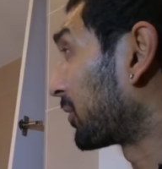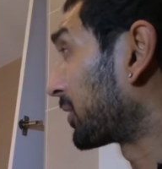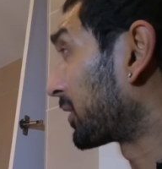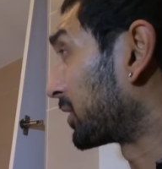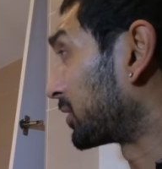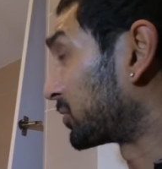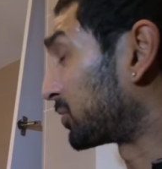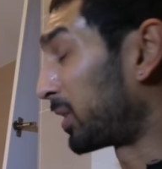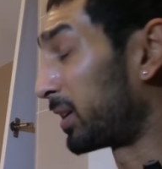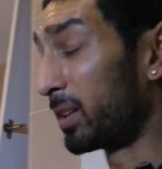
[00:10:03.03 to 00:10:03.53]
don't
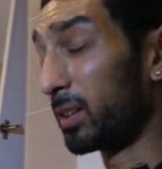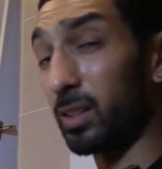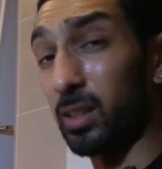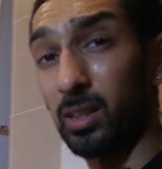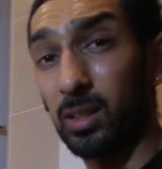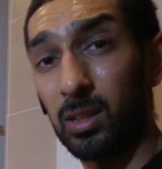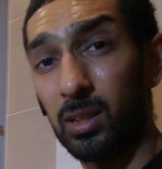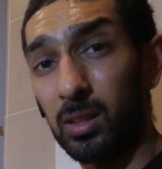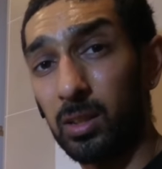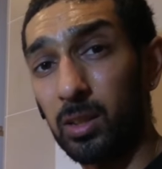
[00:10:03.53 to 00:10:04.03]
think it's raining
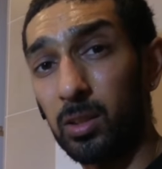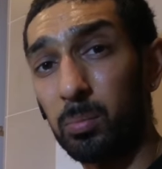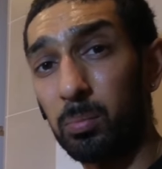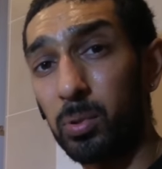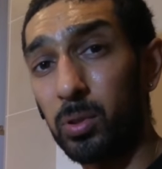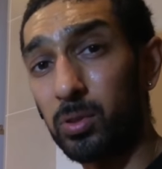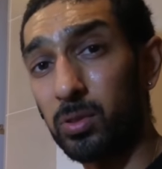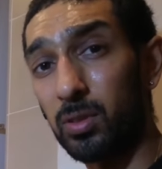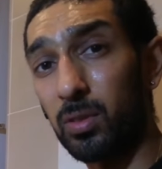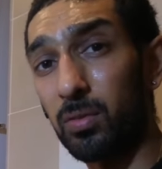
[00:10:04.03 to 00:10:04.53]
yet. I need to
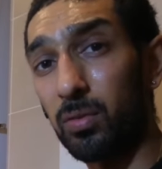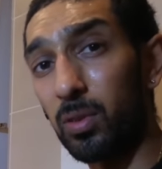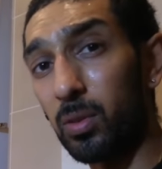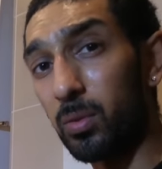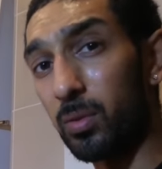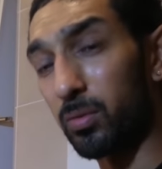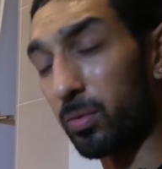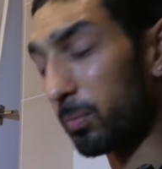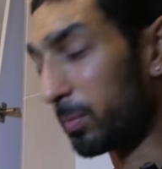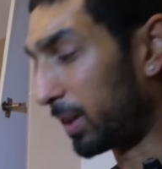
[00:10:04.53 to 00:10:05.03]
push the flue
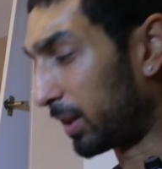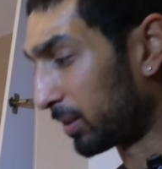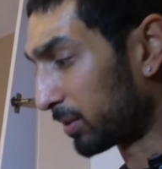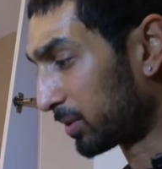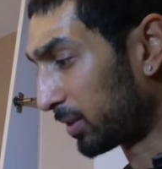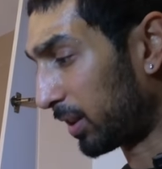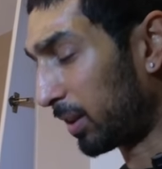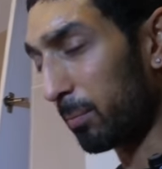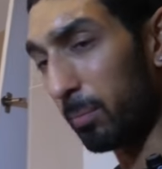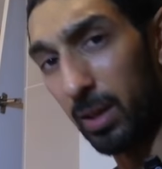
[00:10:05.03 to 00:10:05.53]
in from the
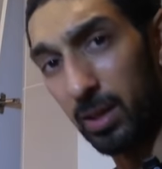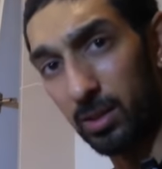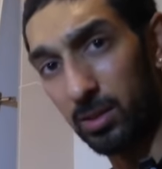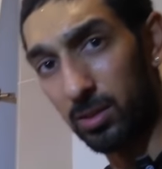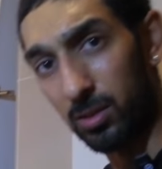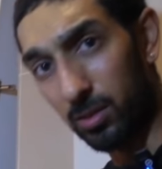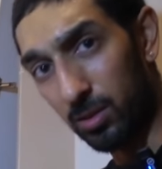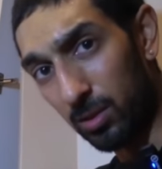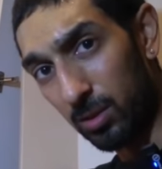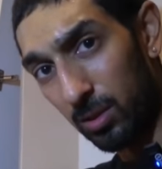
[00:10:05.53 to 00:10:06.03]
outside. I
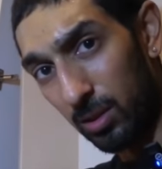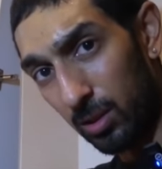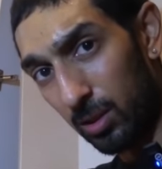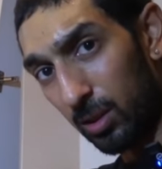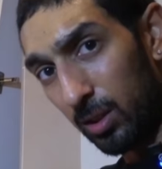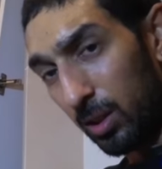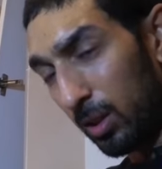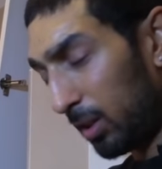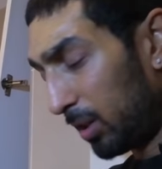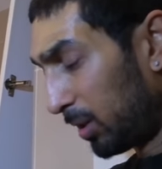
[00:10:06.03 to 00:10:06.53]
managed to
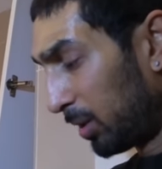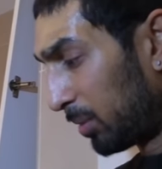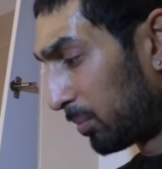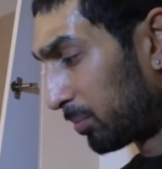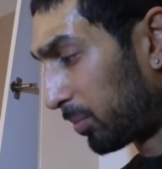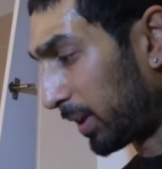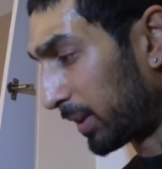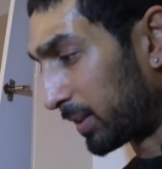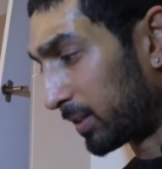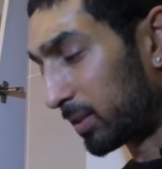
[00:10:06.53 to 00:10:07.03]

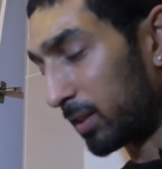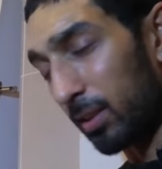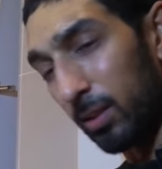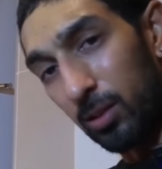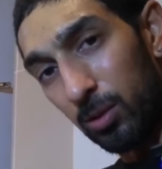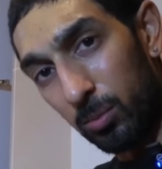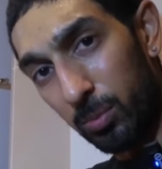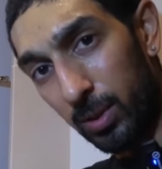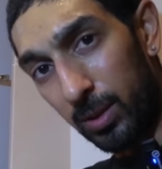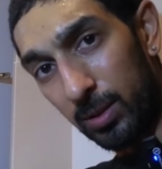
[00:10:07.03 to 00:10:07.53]
break the seal a
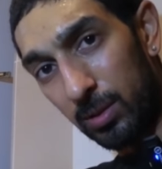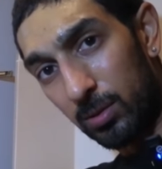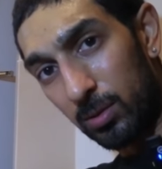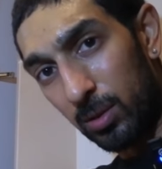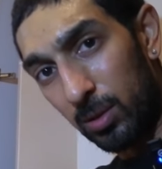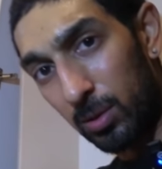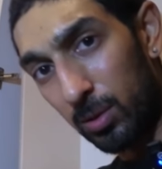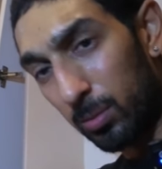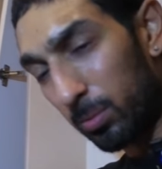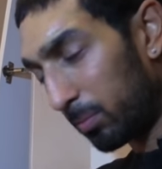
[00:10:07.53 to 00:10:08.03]
little bit and
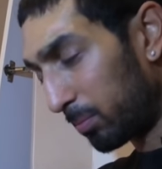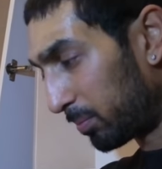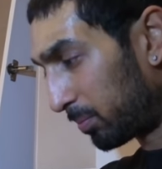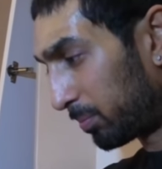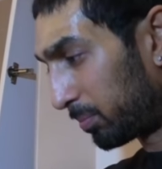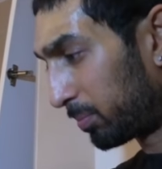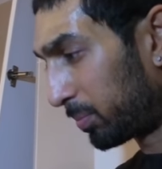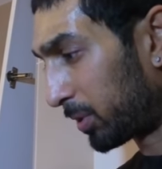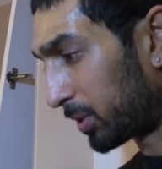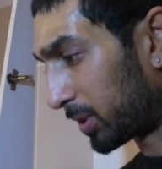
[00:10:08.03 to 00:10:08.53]

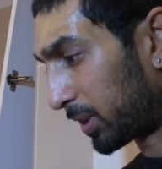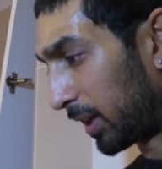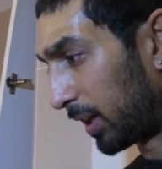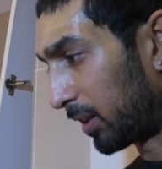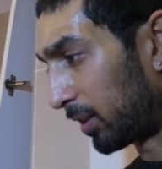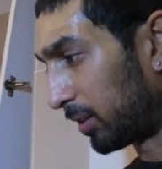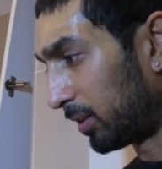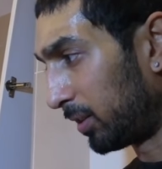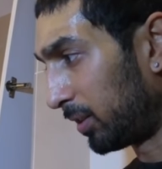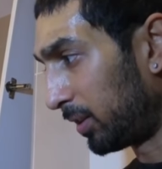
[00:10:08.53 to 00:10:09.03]
push it
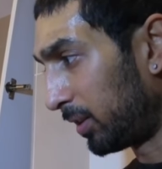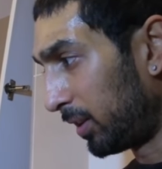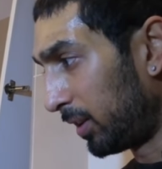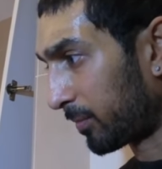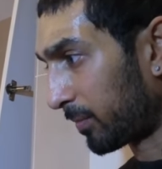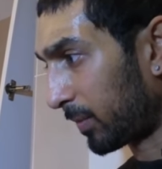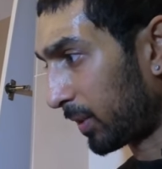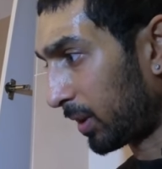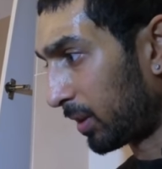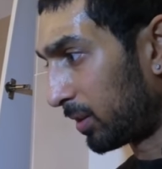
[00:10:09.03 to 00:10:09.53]
out.
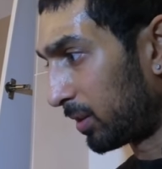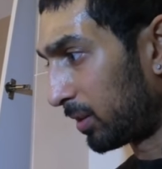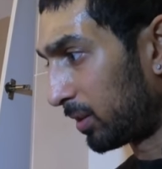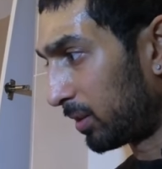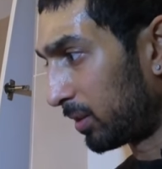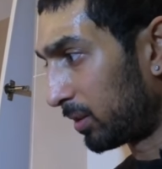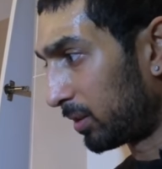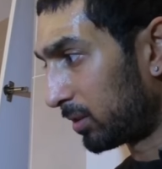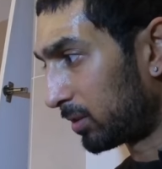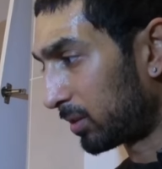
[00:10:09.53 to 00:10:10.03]

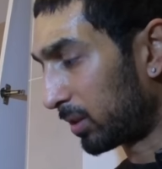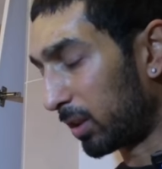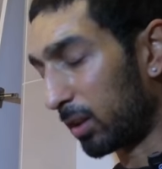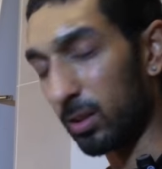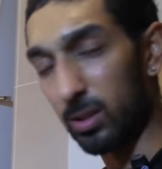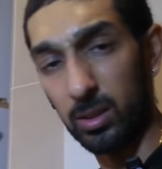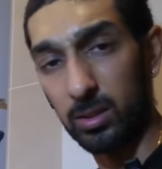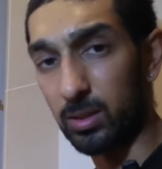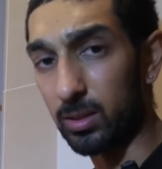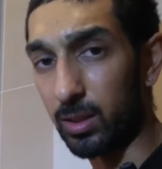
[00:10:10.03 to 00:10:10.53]
So yeah,
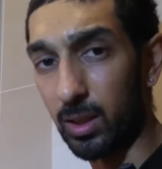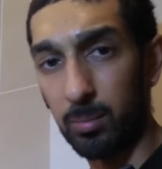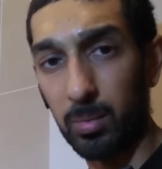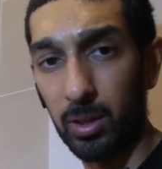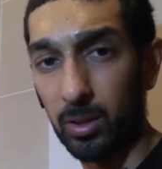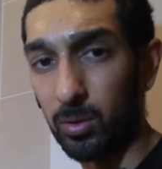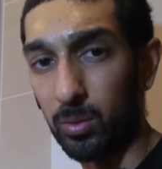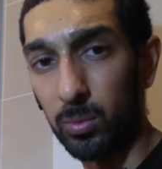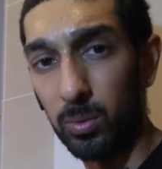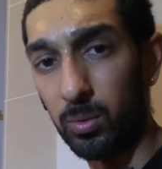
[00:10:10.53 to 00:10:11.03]
let's just get
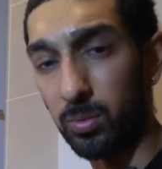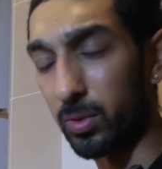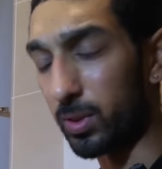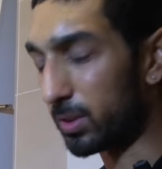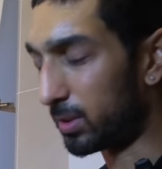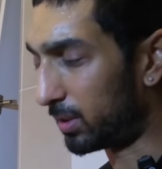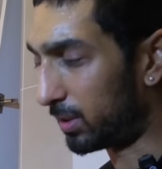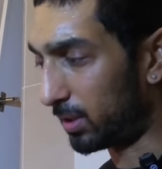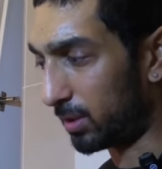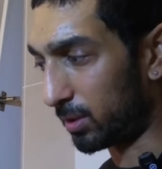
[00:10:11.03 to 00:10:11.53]
back on the wall
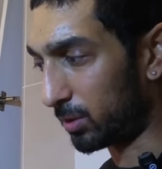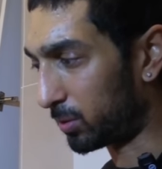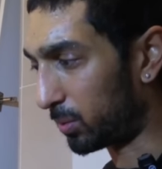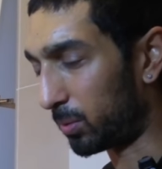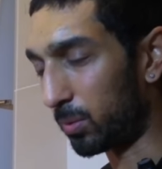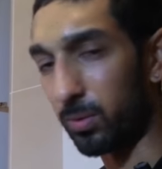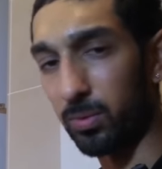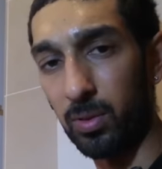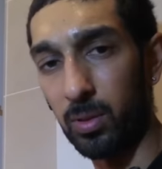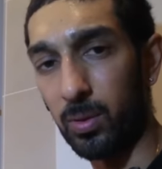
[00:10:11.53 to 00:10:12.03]
first and then I'll
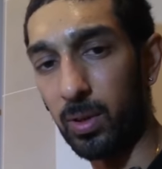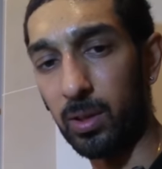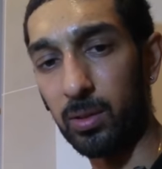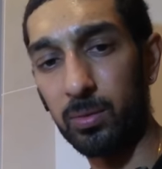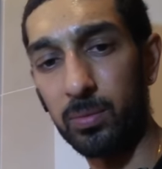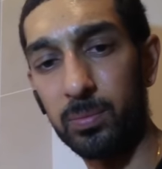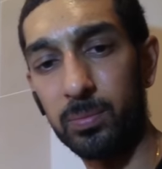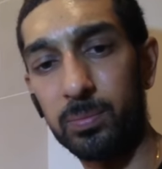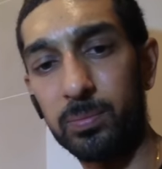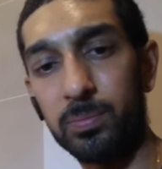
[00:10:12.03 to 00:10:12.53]
sort the flue
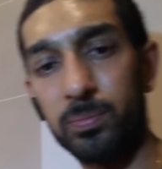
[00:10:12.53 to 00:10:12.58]
out.